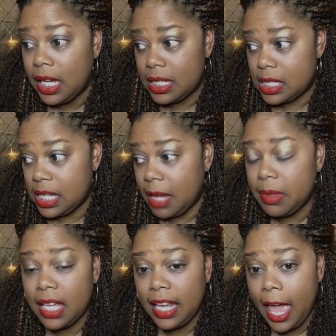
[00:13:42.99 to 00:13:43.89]
is the same
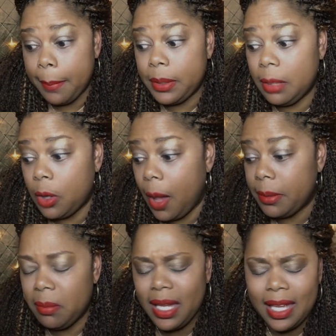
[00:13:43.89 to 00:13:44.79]
thing that happened to him going to
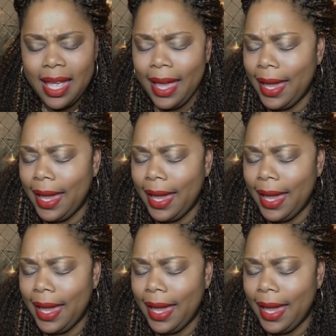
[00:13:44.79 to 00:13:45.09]
happen to me,